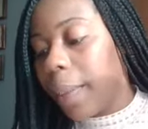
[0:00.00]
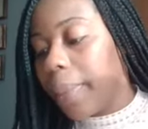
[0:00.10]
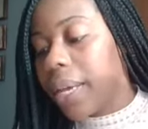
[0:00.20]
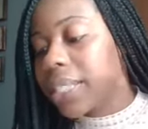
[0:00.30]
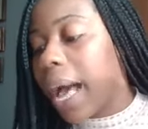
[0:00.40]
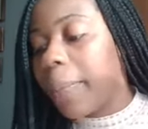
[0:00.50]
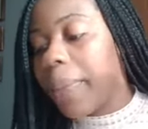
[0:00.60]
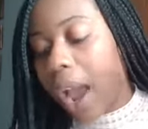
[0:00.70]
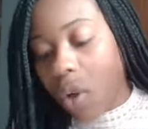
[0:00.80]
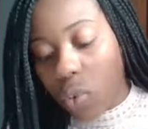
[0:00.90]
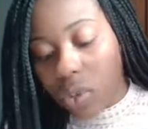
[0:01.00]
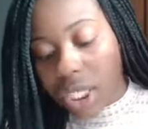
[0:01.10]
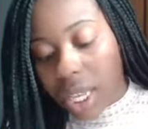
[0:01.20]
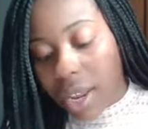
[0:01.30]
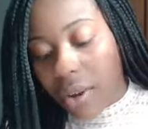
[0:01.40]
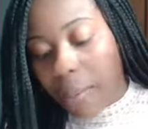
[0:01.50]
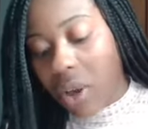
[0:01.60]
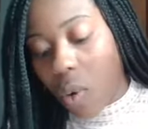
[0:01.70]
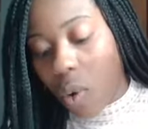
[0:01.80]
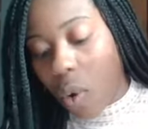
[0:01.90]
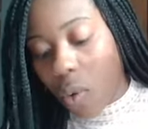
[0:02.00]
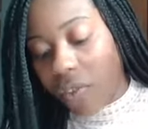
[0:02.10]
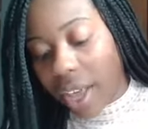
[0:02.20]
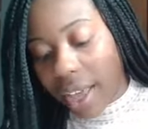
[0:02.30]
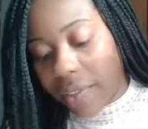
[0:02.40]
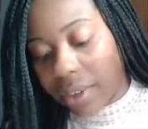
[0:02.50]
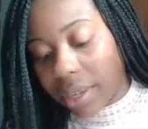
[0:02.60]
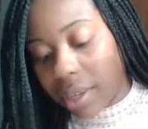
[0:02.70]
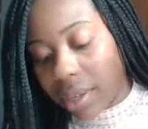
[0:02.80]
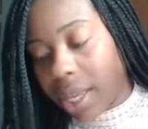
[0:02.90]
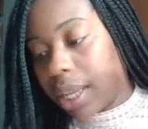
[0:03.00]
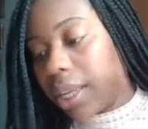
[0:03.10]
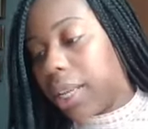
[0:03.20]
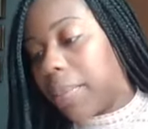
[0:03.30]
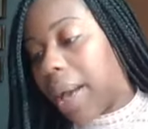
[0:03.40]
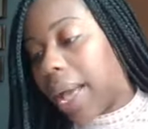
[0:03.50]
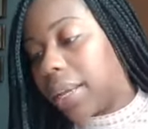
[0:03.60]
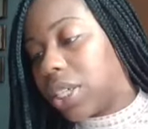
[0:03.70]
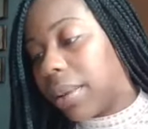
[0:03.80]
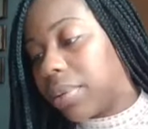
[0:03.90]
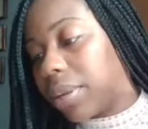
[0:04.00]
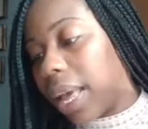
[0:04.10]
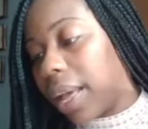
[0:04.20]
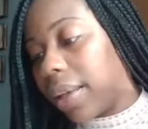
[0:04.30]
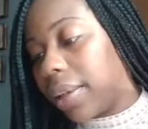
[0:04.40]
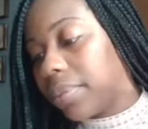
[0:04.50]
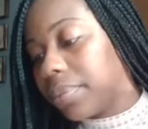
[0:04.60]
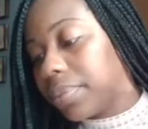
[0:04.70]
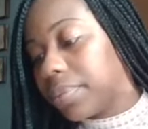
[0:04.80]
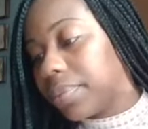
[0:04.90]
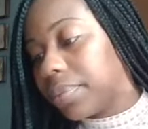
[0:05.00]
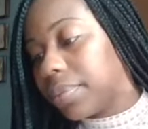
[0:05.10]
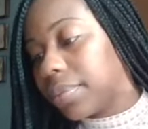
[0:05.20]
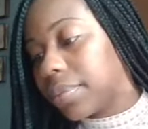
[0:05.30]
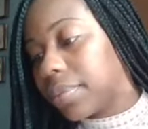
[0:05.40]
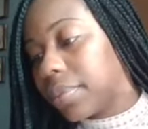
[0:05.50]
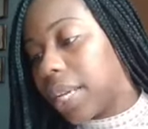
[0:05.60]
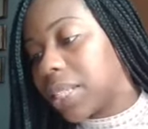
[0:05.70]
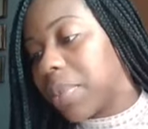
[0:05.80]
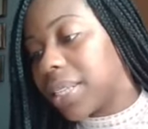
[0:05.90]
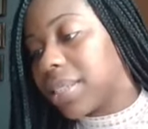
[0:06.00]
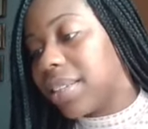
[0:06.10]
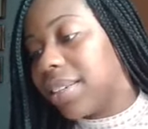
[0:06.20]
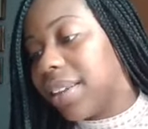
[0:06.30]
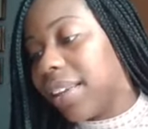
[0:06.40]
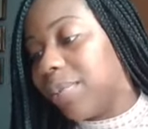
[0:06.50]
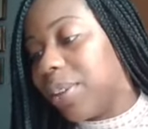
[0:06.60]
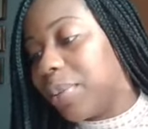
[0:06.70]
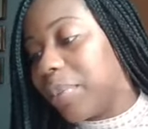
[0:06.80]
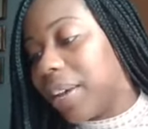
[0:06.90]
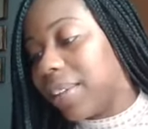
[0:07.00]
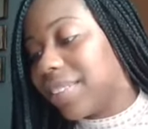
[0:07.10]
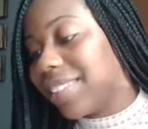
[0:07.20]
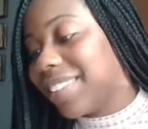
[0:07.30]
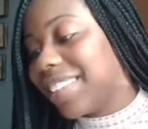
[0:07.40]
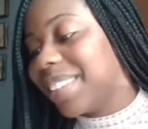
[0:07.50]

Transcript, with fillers: Because I'm not going to sit here and be on hold forever. Nehemiah chapter 9. That's my son' name, Nehemiah.